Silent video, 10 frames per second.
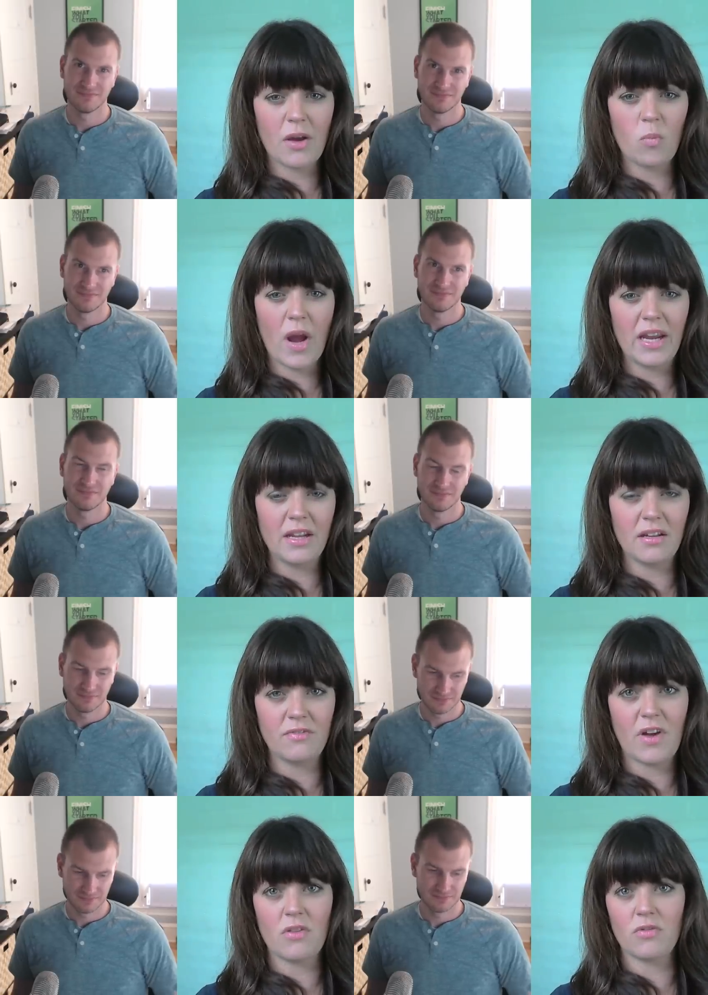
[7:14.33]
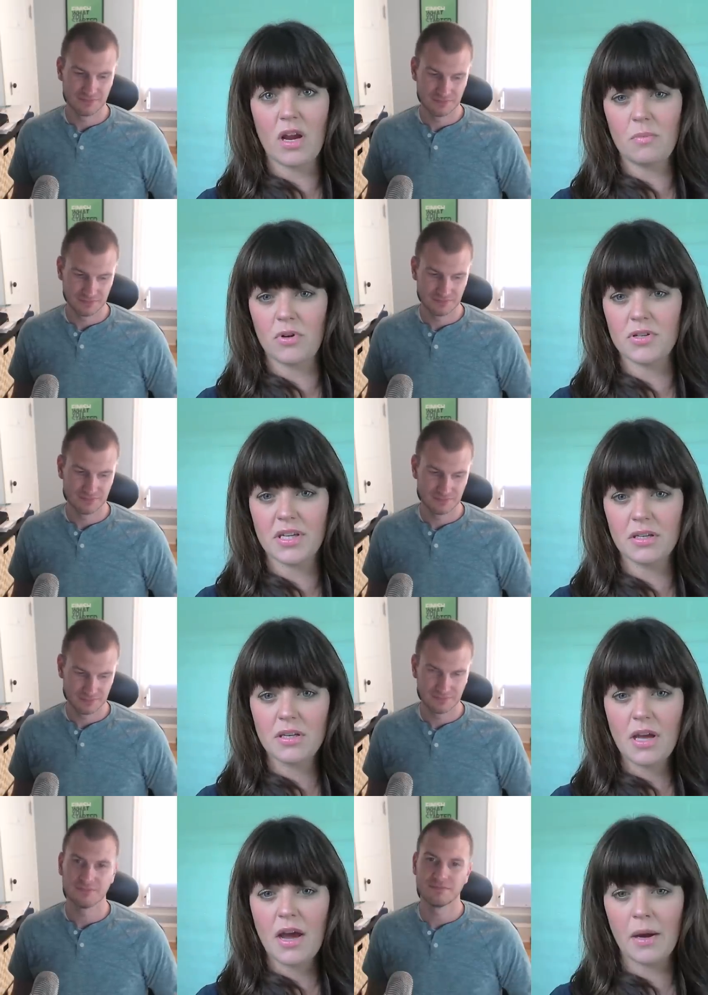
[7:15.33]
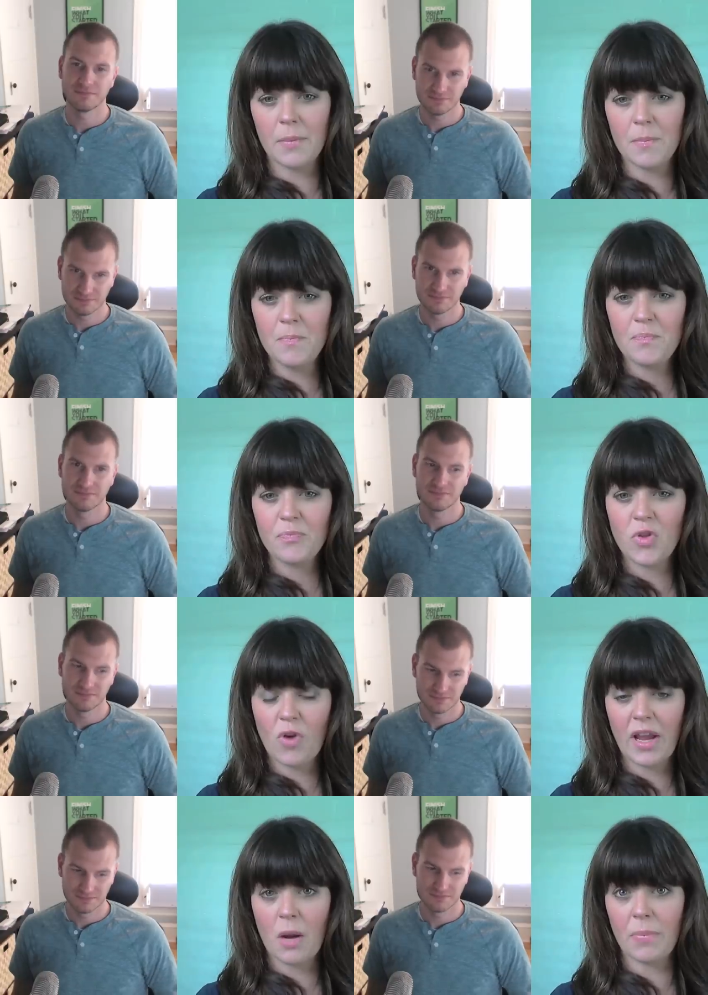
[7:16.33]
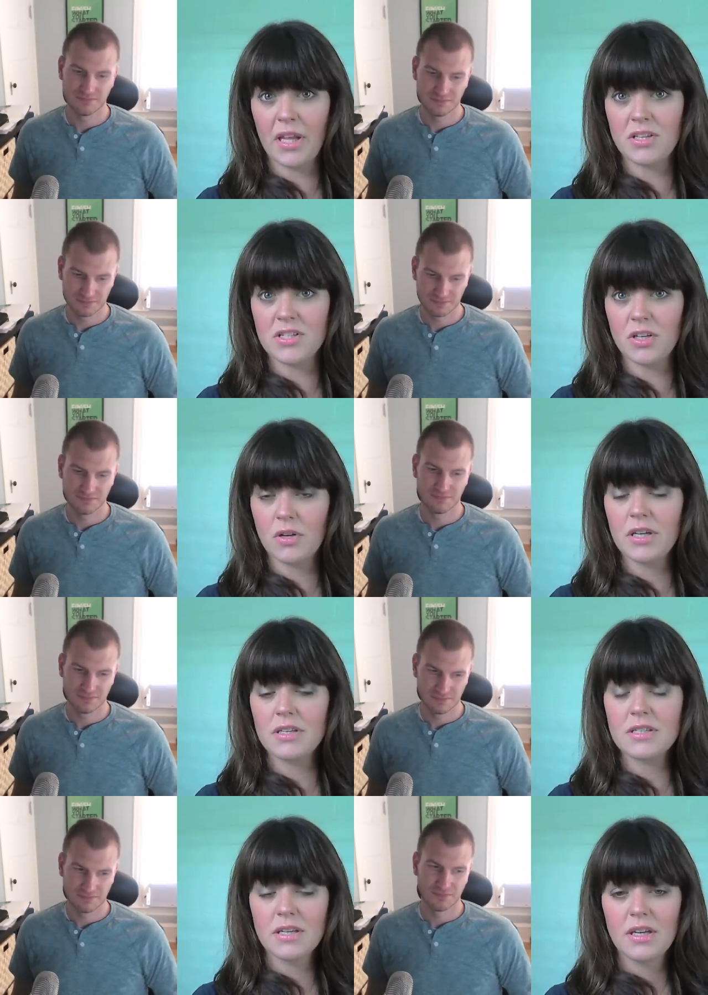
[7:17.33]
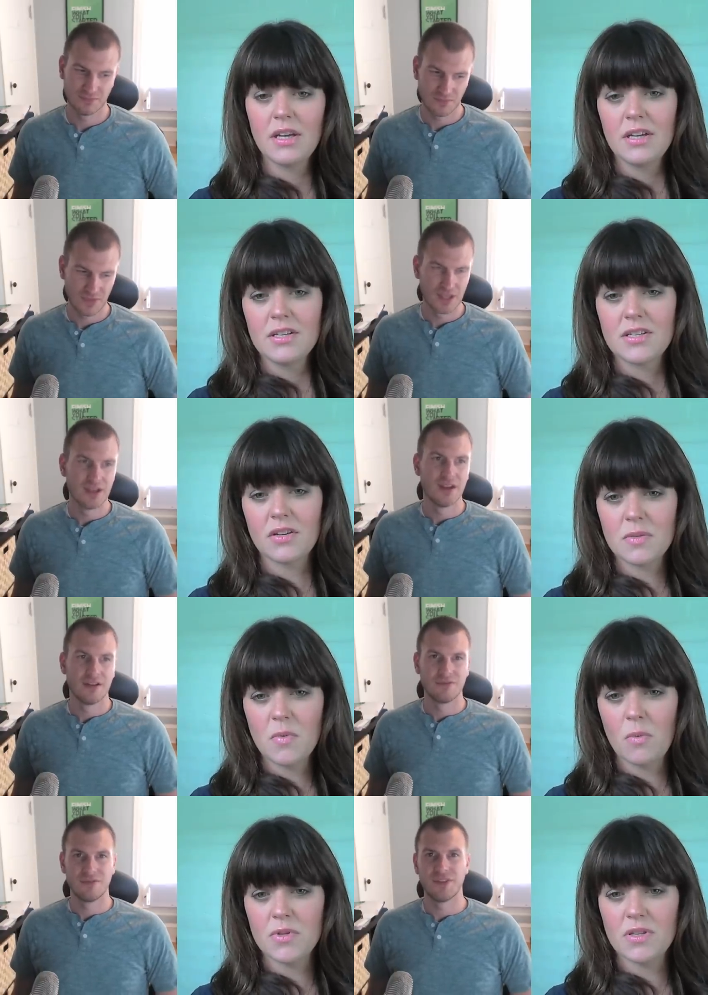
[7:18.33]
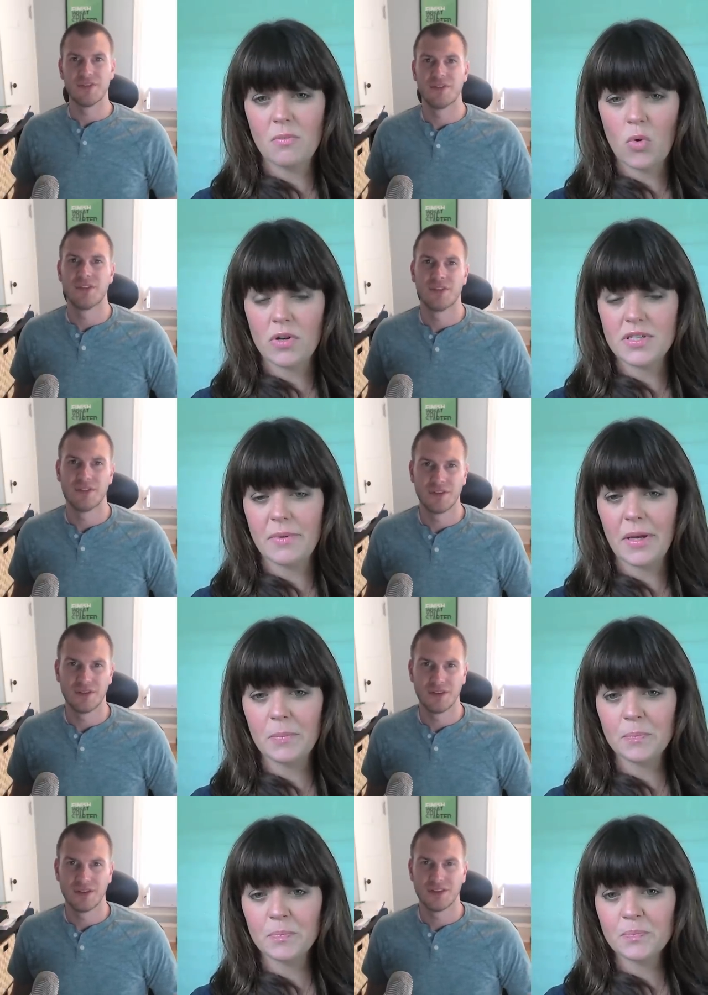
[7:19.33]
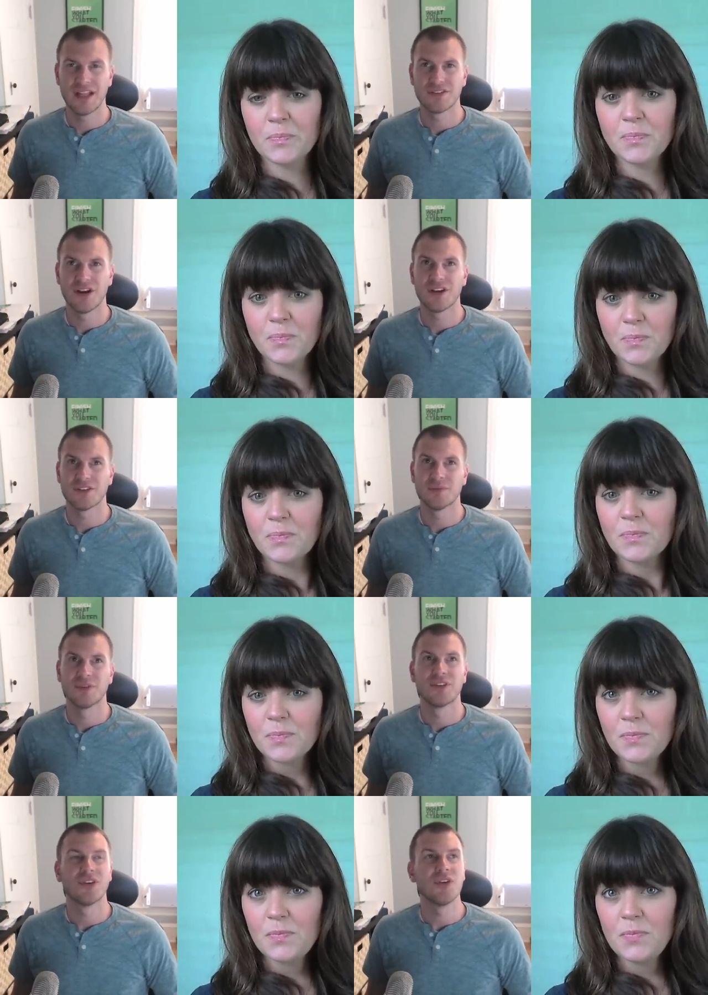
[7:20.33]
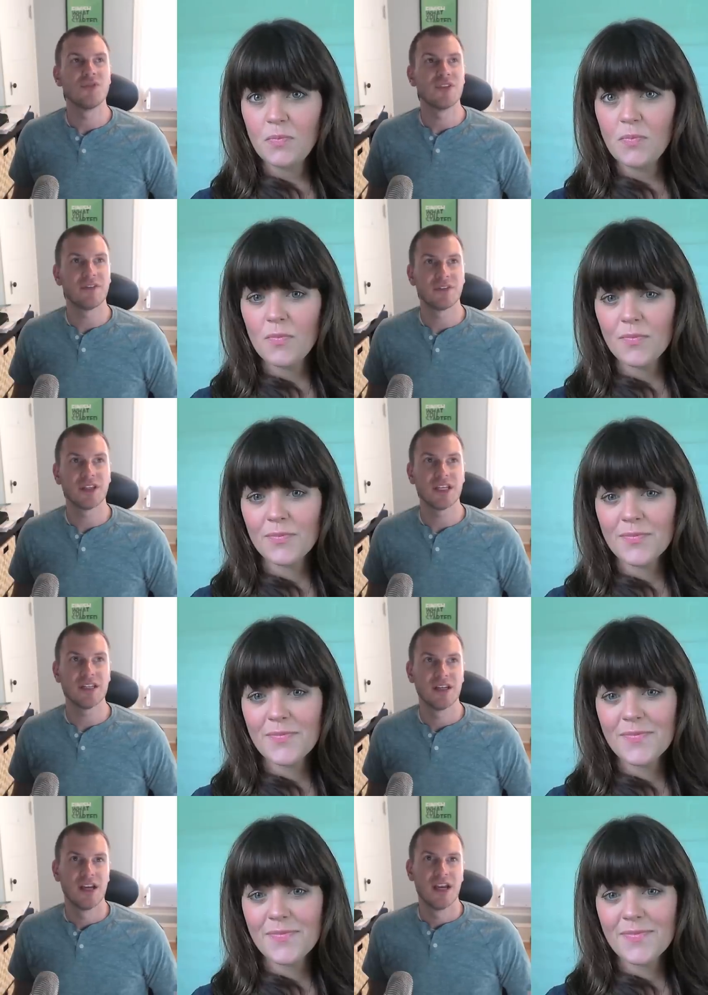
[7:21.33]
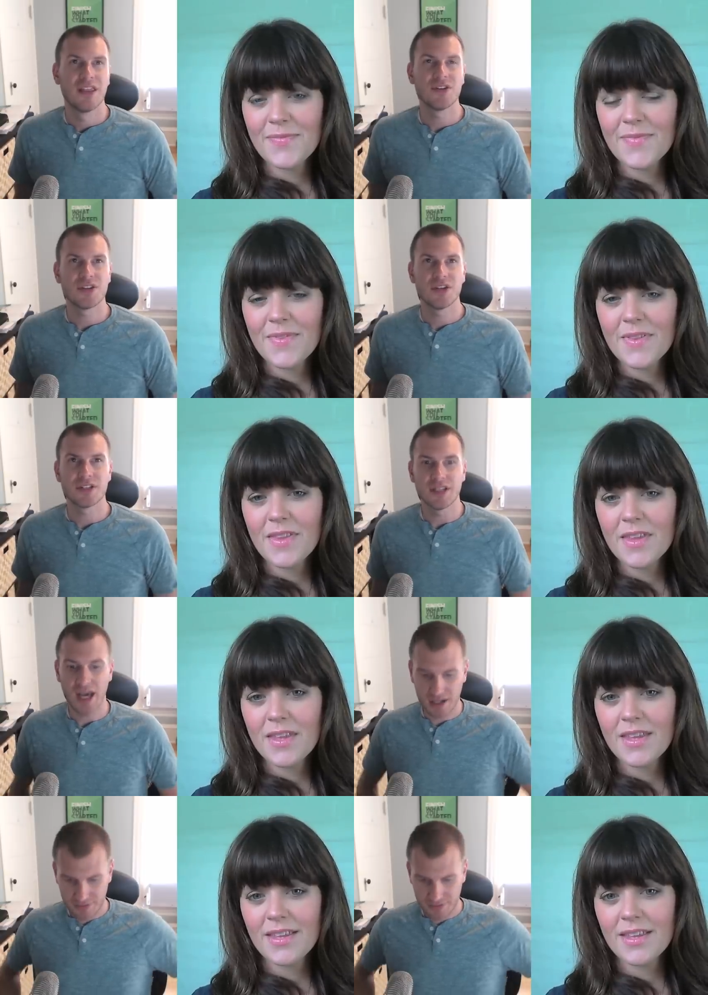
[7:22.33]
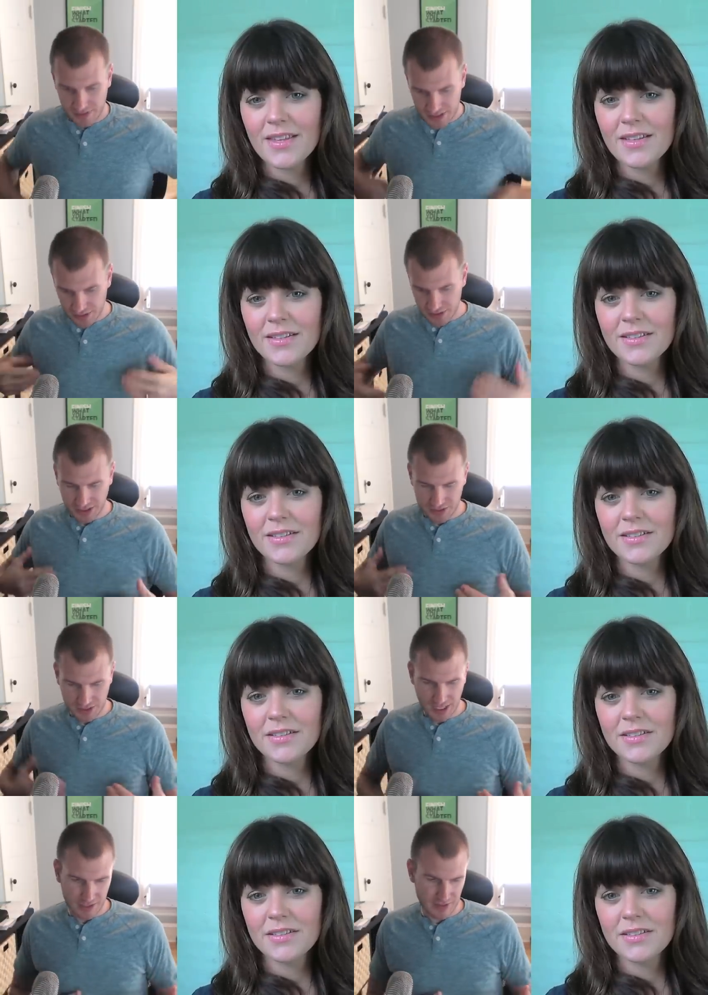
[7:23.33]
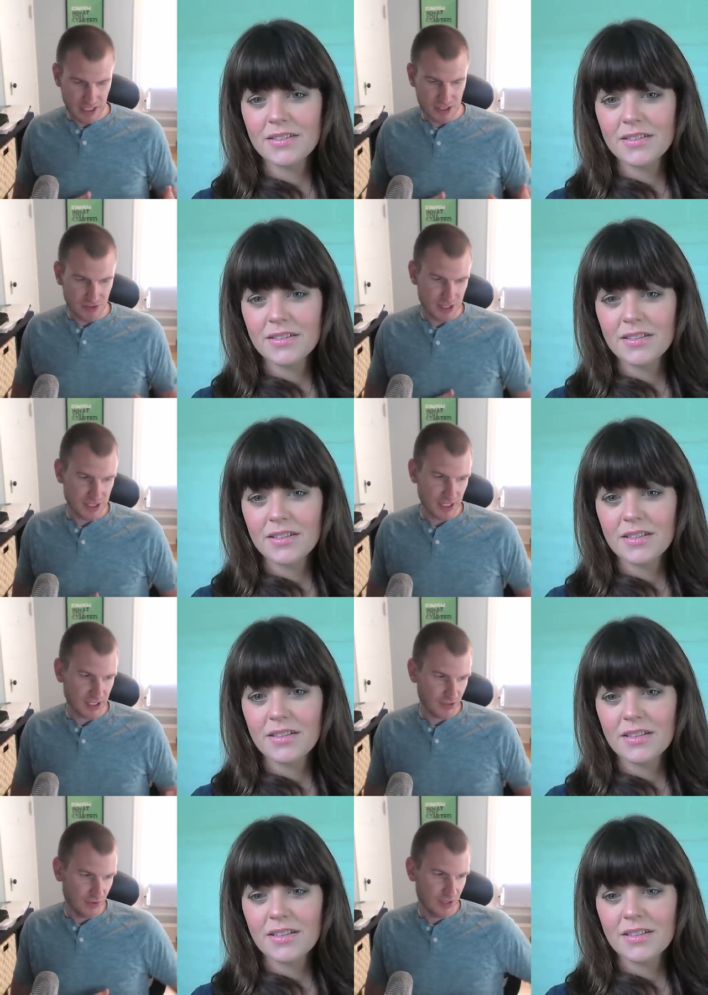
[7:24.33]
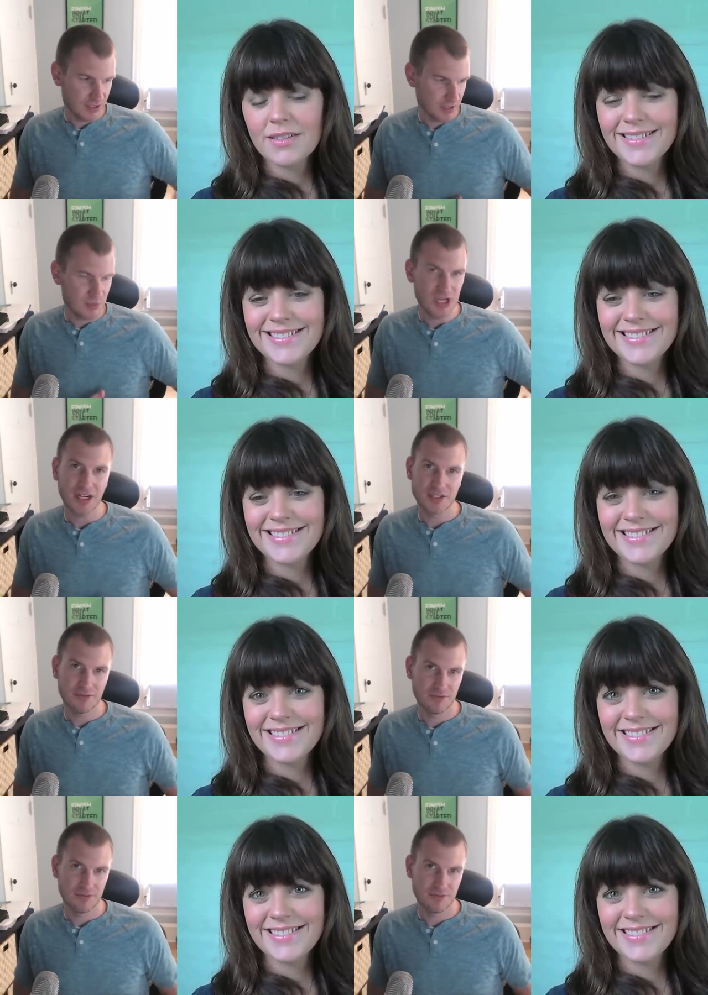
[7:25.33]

Speaker 1: waited and found the right person, um, mm-hmm. the right company to do it. So it, it was important to me.
Speaker 2: That's awesome. So you've definitely there's there's a lot of sounds like there's a lot of intrinsic or subjective